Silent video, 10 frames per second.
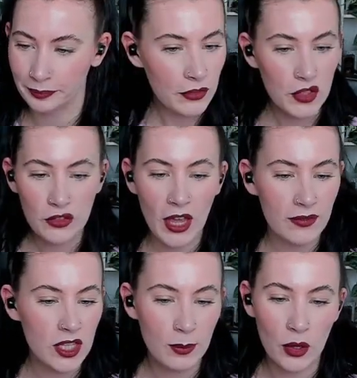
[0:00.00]
55
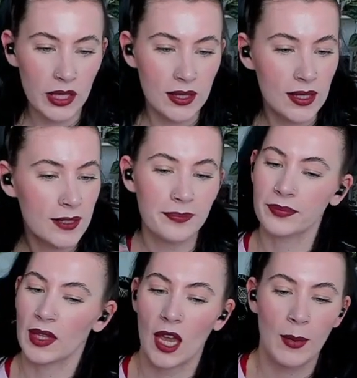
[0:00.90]
simoleons,
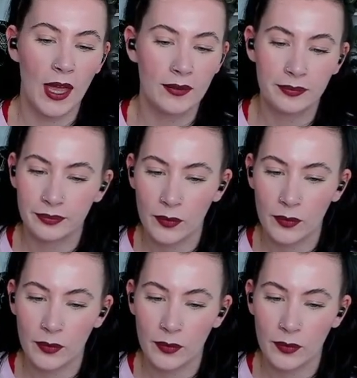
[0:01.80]
come on.